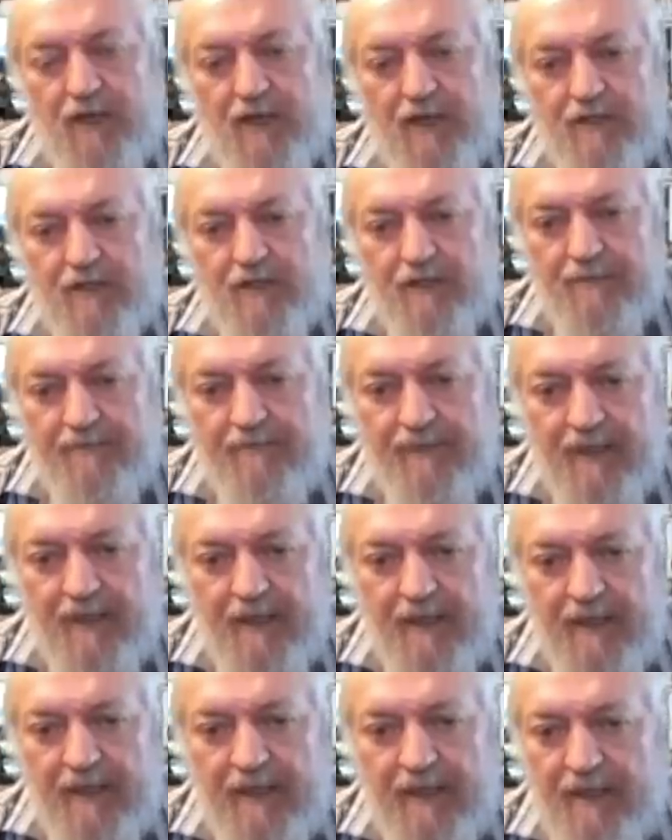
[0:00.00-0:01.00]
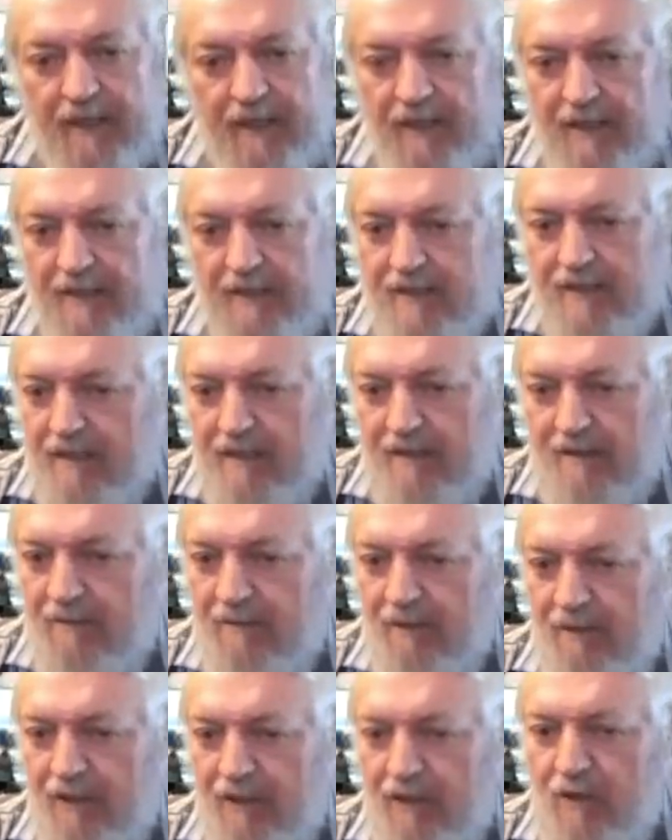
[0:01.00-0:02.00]
hours on. So
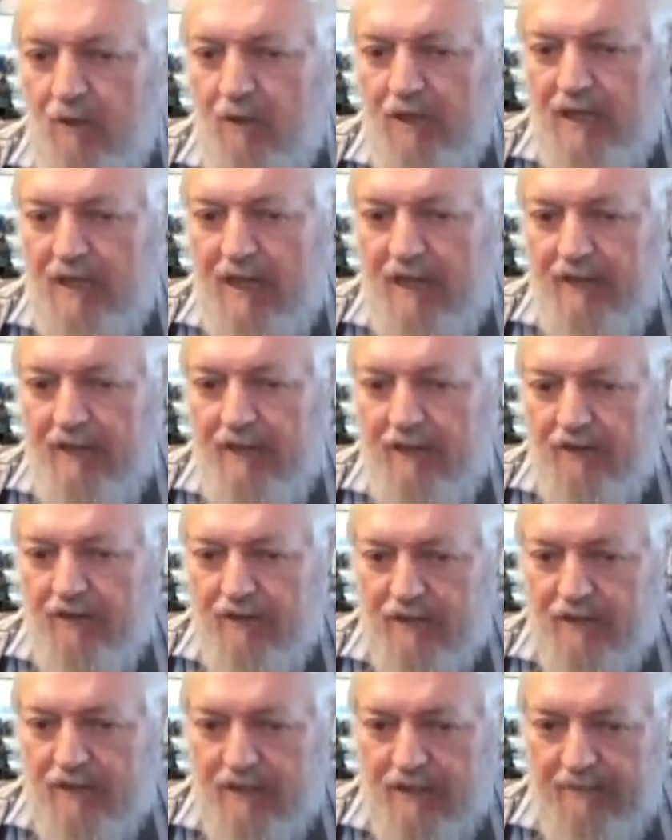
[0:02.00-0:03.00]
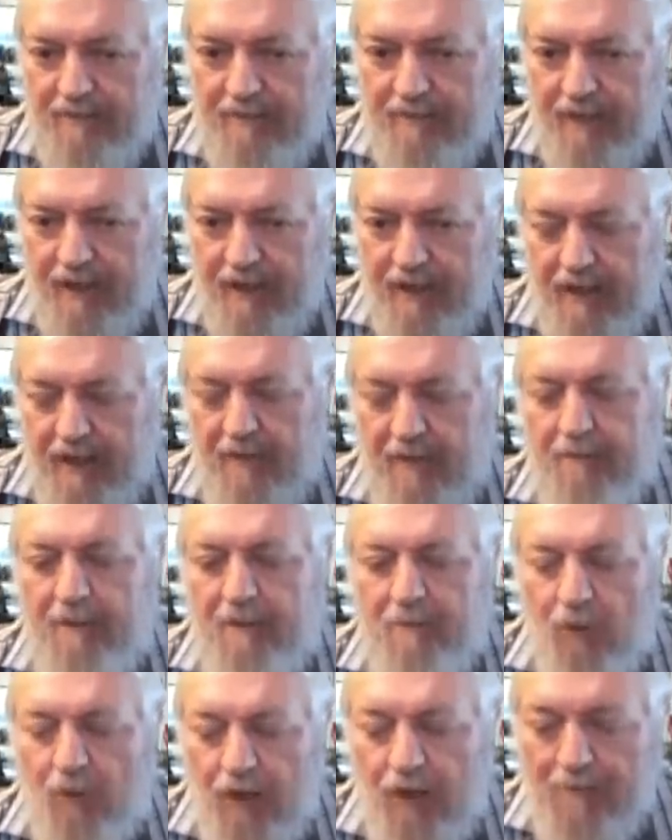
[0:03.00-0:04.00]
you didn't want to have that risk. But
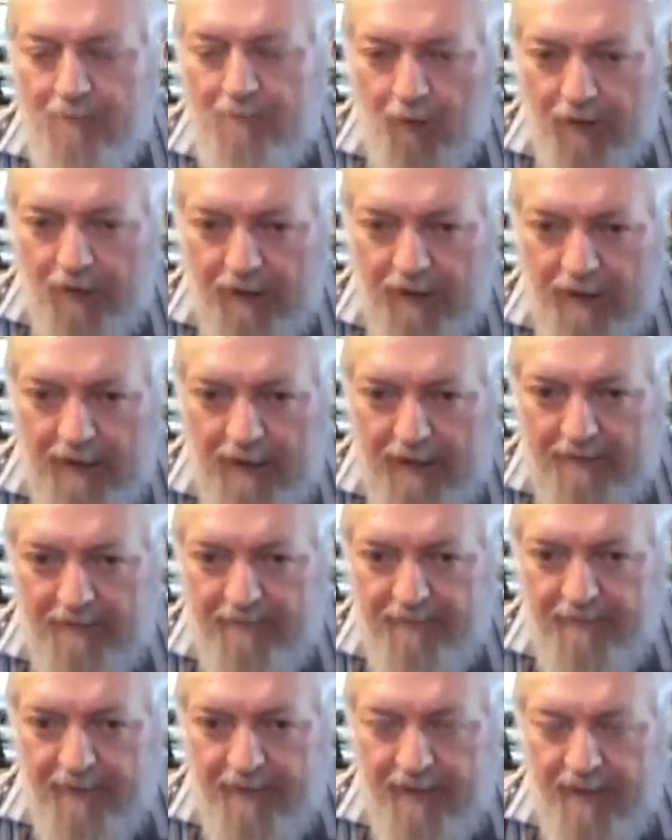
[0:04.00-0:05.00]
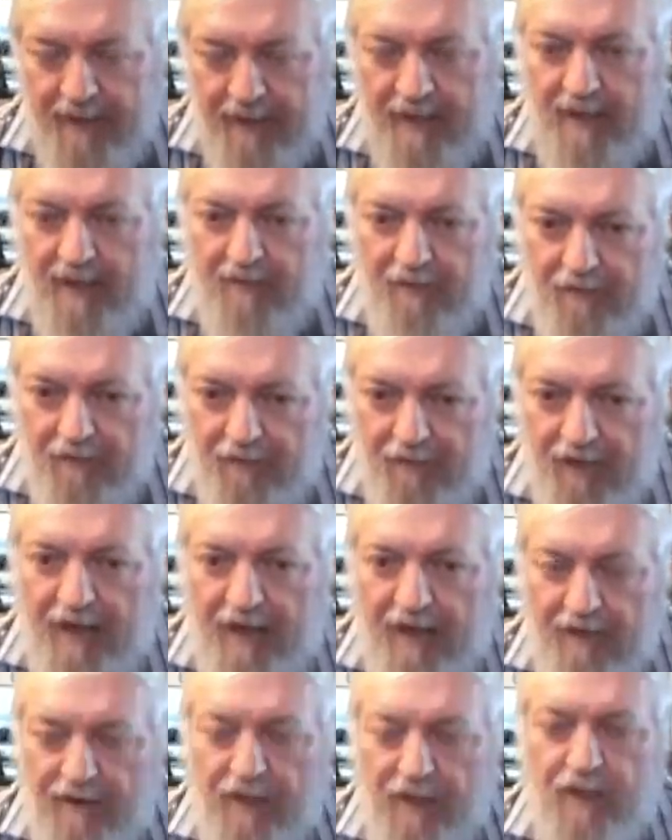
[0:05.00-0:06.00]
more importantly, if a
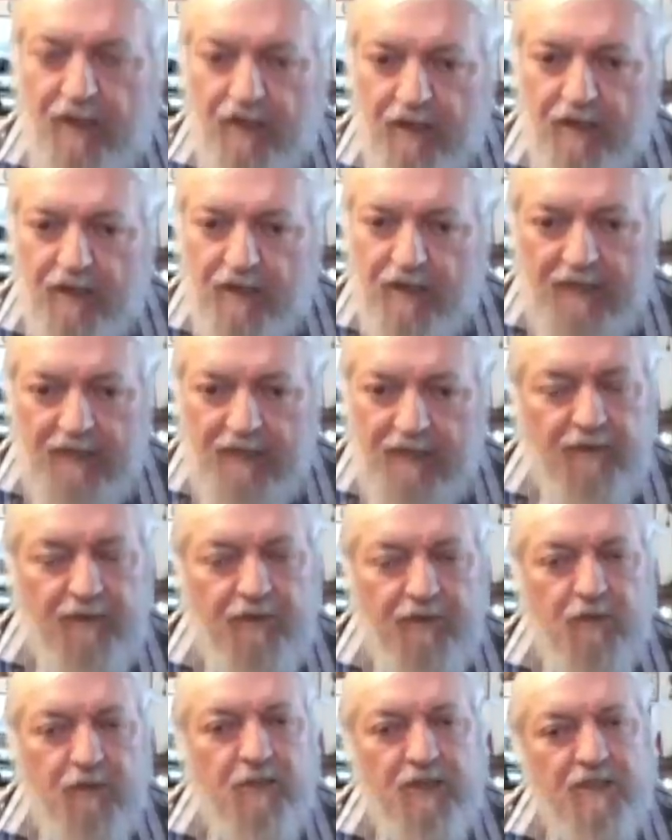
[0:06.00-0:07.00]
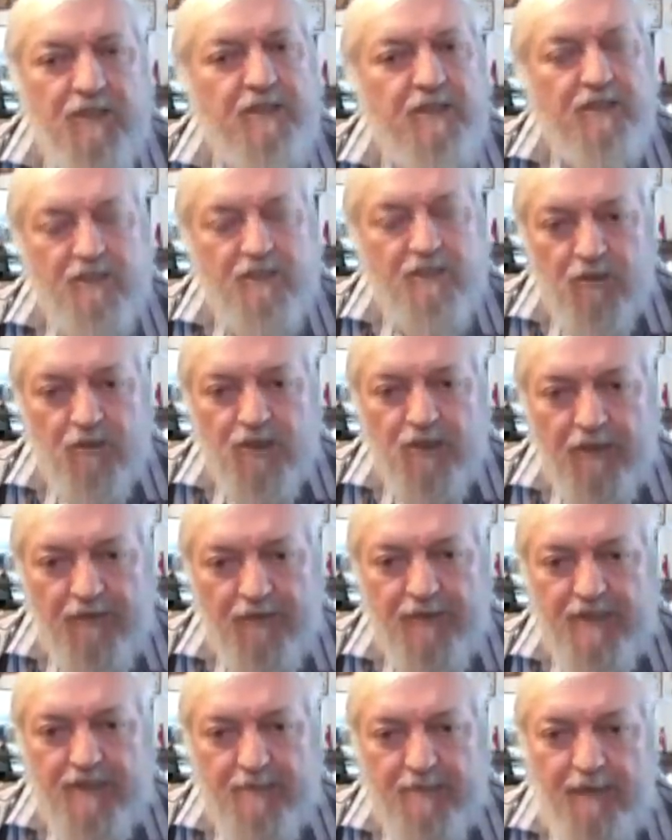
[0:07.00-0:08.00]
fire occurred, and even if you were just the stores
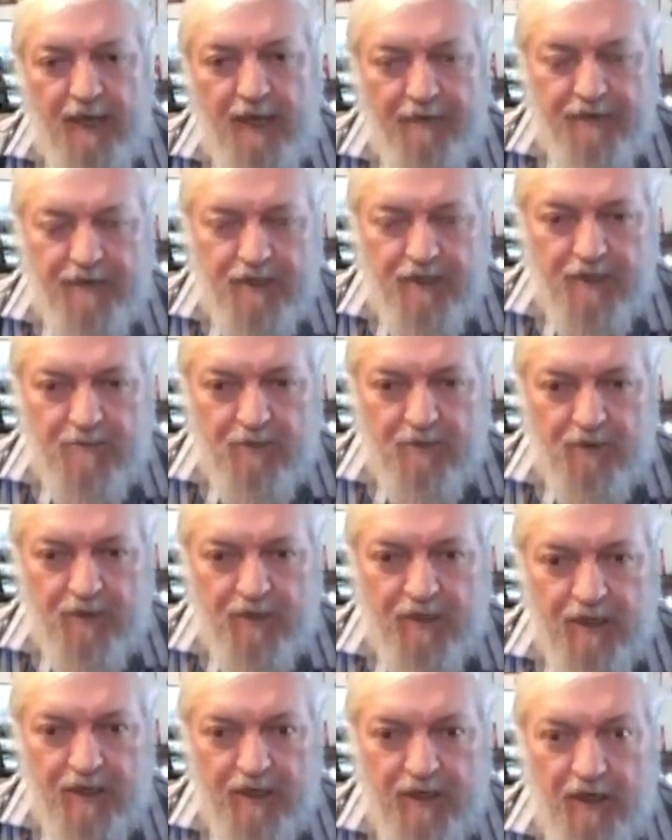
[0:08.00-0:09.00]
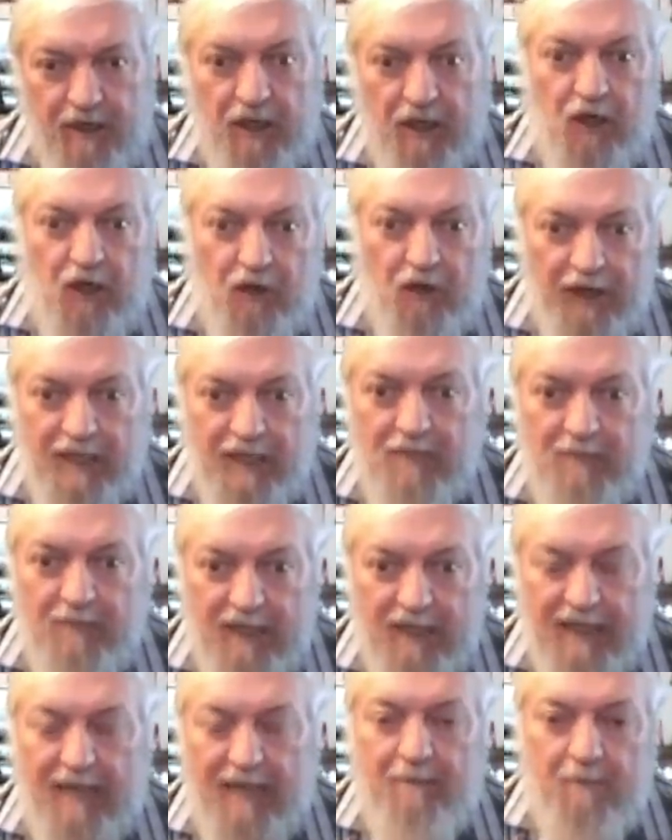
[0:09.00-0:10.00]
officer, supply officer on board, you had to
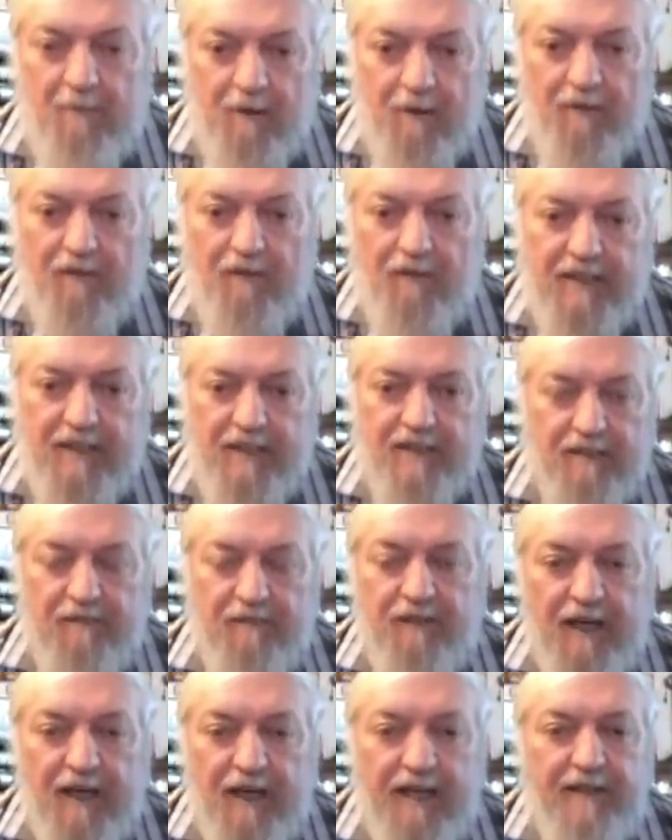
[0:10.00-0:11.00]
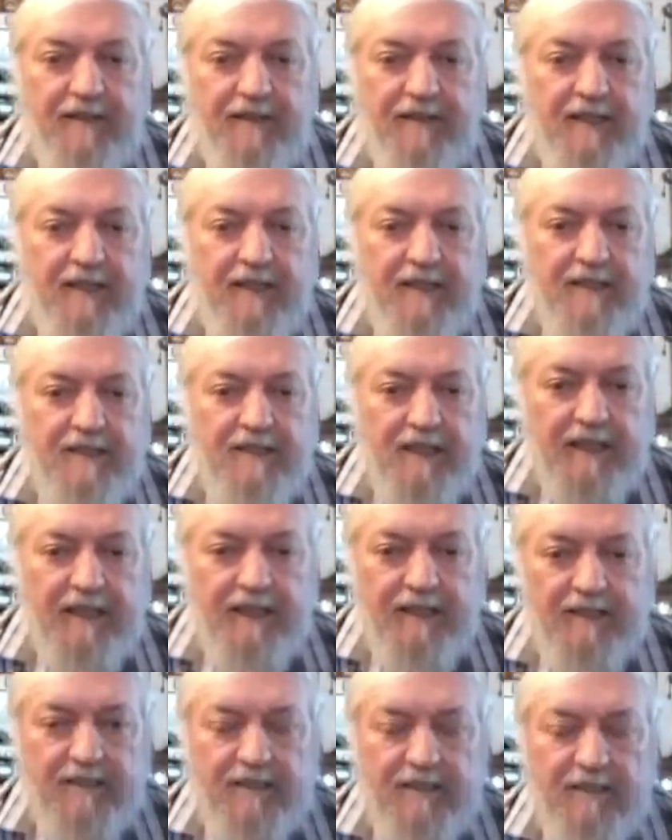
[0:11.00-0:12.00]
be capable of fighting the fire and things like that.
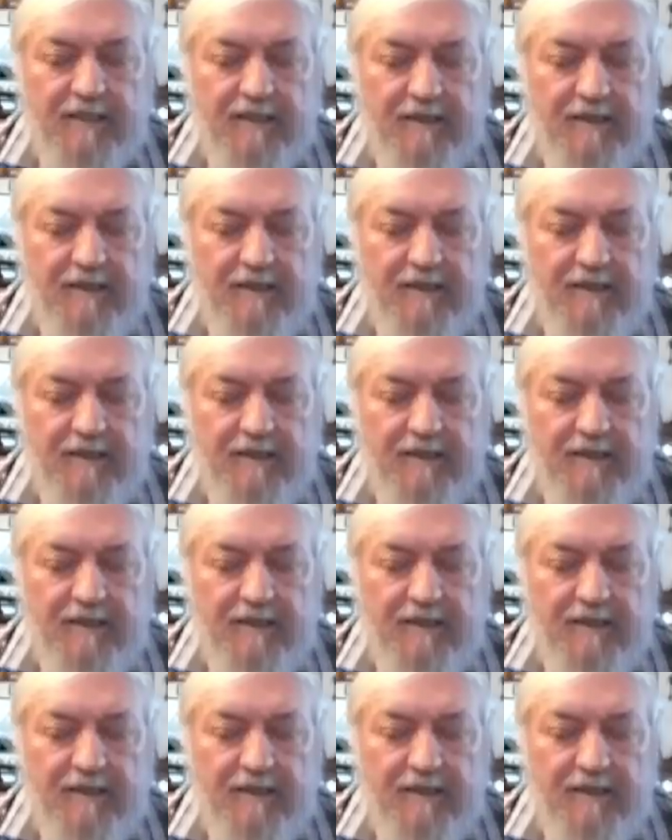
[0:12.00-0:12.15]
So